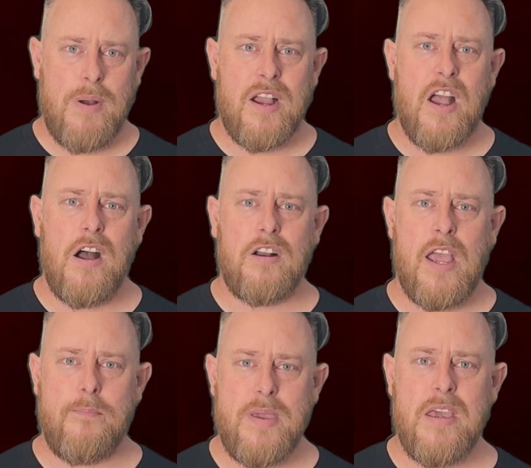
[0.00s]
Baka al
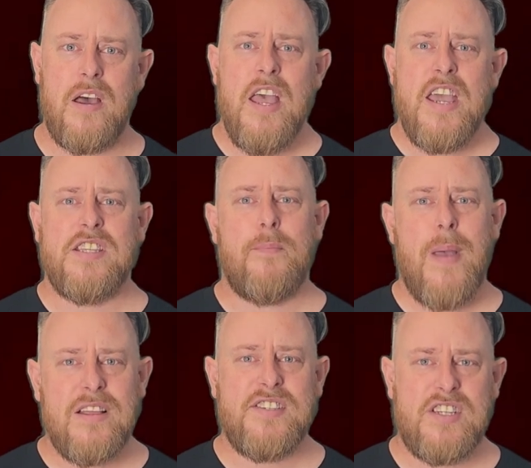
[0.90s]
Gabiya is a
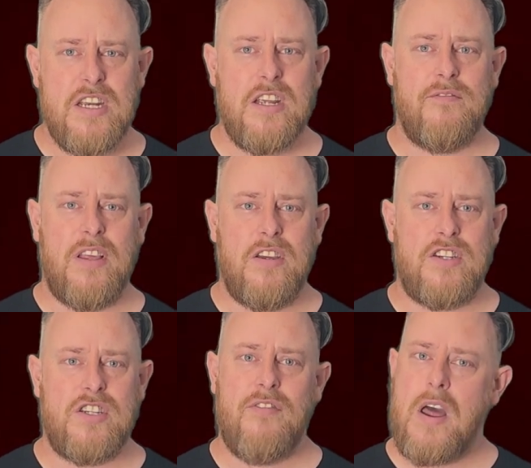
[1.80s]
Palestinian
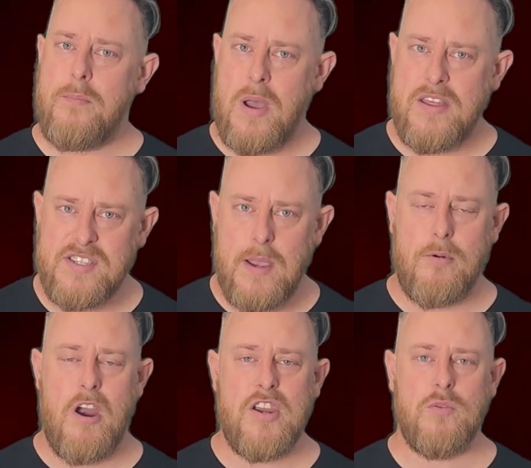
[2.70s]
village divided by the
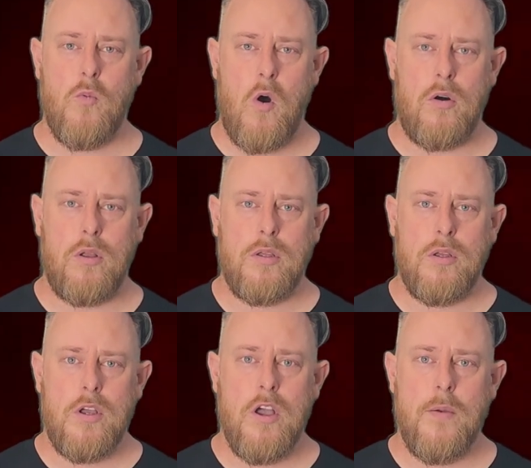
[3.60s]
separation wall.
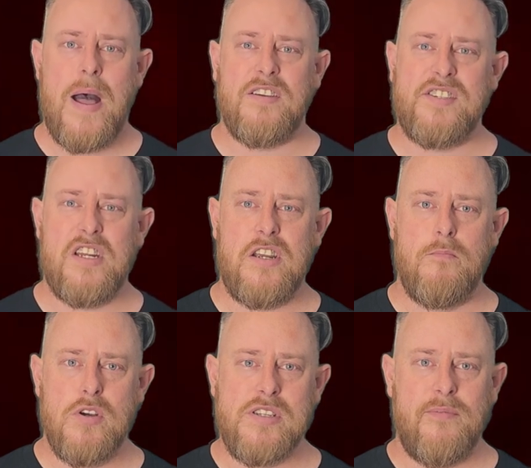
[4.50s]
Her
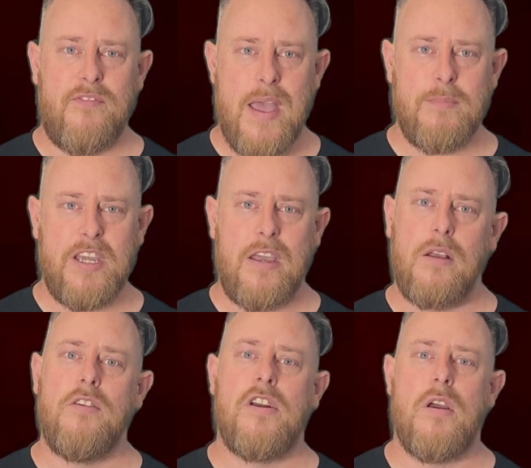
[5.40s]
Palestinian Muslim family
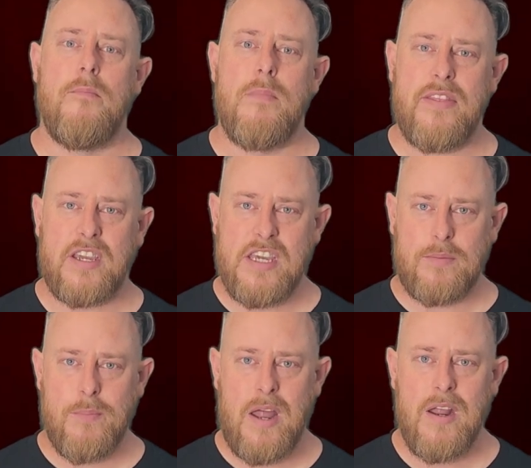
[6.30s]
included her mother
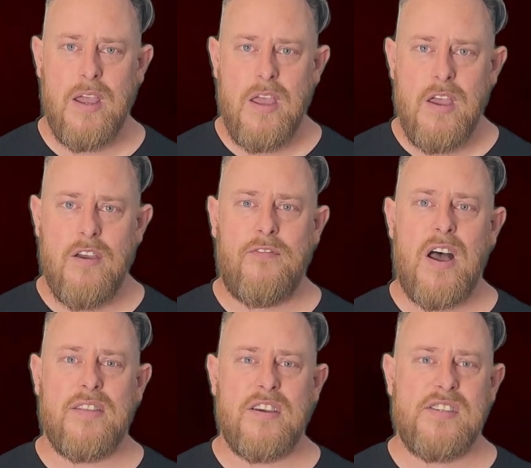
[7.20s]
Kitman, her
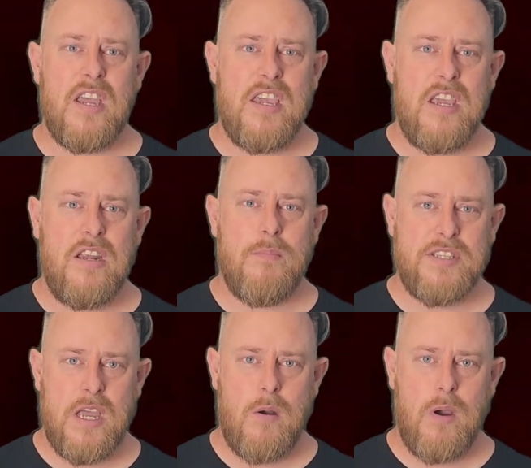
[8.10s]
father Saeed
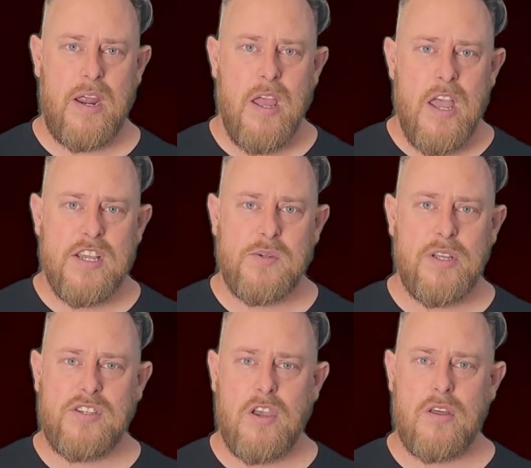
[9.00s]
Maasarwe, as
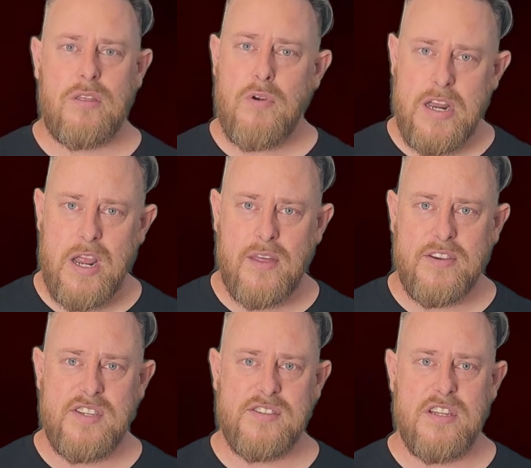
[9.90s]
well as her three
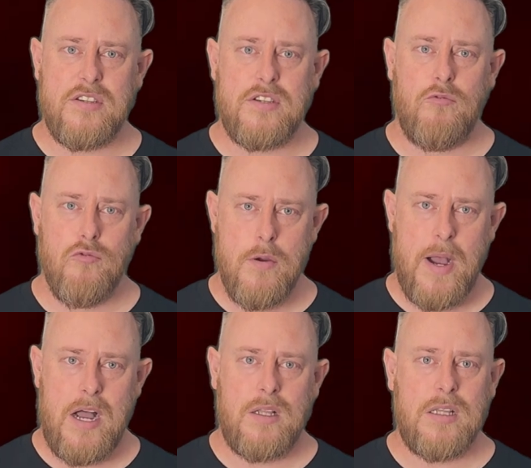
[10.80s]
other sisters,
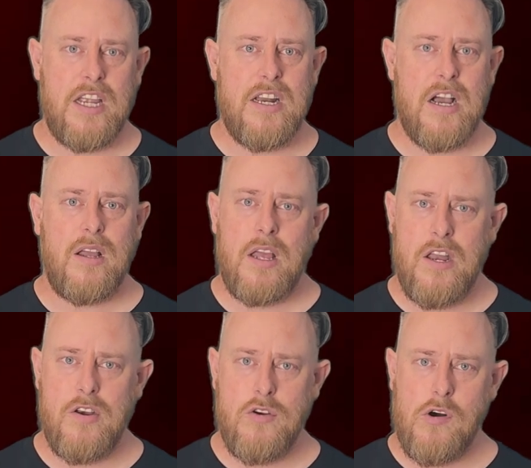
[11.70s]
Ruba, Lina,
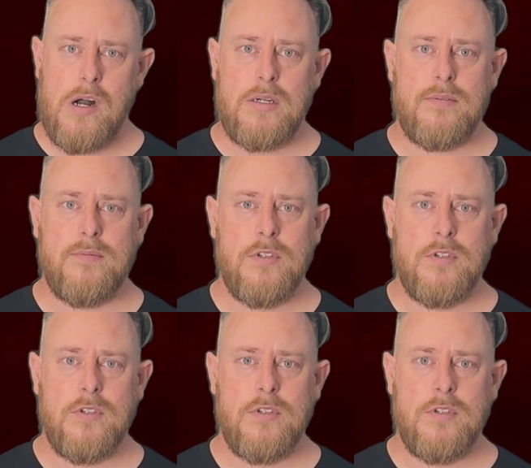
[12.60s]
and Noor.